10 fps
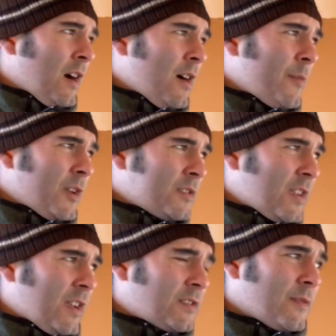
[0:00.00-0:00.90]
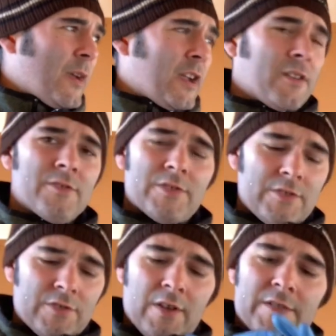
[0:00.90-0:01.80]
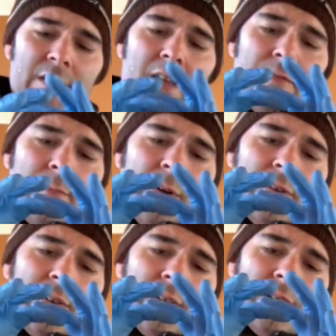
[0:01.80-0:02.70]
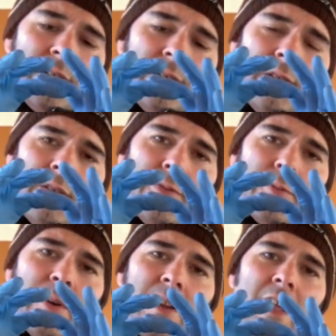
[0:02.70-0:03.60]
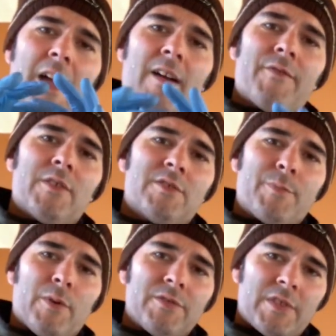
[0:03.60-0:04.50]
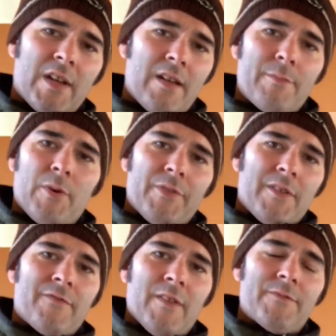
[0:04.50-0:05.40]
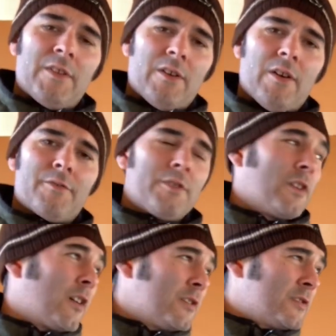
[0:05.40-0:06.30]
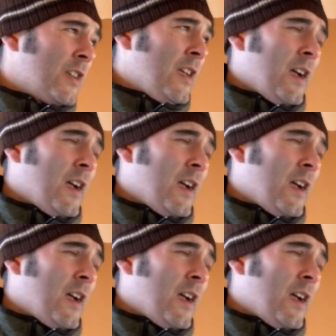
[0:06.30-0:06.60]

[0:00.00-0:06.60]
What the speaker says: I'm going to take some accuracy shots. I have about a 3.5-inch bullseye, both at 50 and 100 yards.